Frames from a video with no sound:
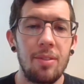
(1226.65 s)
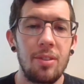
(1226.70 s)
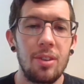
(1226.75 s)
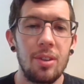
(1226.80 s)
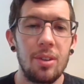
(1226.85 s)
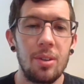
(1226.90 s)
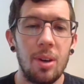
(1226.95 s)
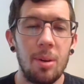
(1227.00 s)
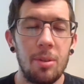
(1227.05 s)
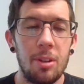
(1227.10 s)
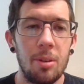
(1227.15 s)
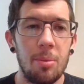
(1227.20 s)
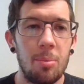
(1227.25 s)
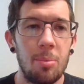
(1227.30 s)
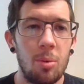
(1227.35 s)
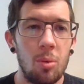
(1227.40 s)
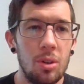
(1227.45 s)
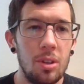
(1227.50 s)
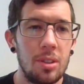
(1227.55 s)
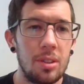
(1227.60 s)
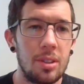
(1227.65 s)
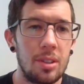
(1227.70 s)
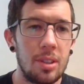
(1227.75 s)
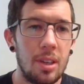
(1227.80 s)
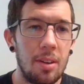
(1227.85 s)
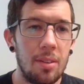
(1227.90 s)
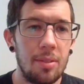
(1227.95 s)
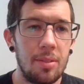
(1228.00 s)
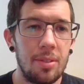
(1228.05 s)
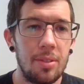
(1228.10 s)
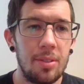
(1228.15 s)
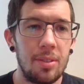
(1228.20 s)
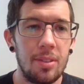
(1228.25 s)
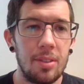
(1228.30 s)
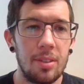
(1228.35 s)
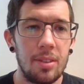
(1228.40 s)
to, the importance of